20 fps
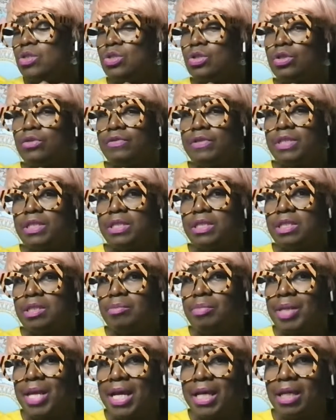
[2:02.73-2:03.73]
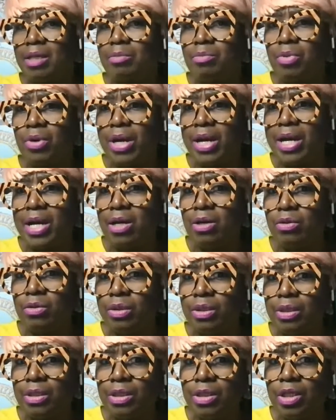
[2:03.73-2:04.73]
services to Black and
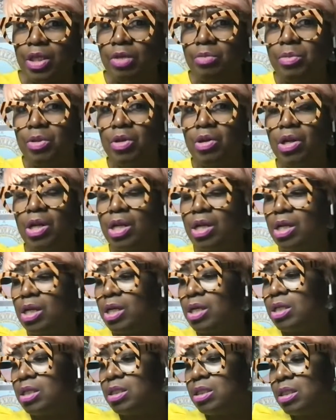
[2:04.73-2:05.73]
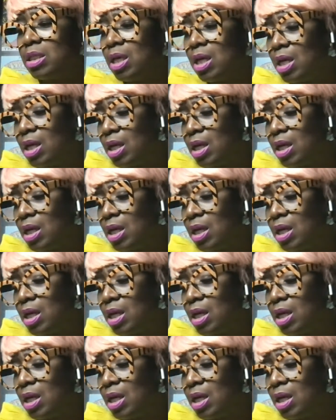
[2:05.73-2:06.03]
Brown communities.